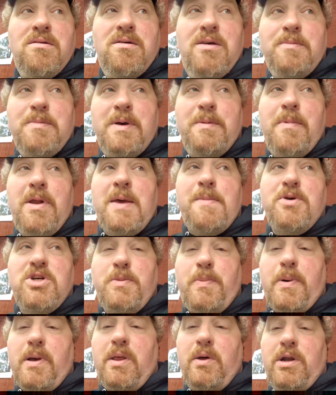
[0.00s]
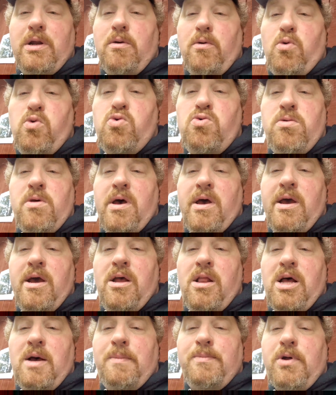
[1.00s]
My neighbors are probably wondering who the
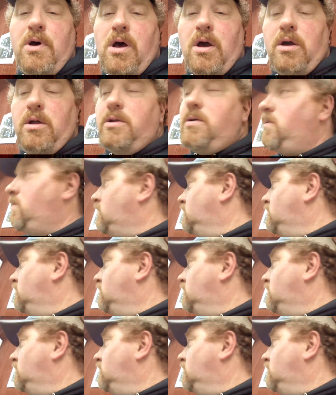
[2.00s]
hell I'm talking to.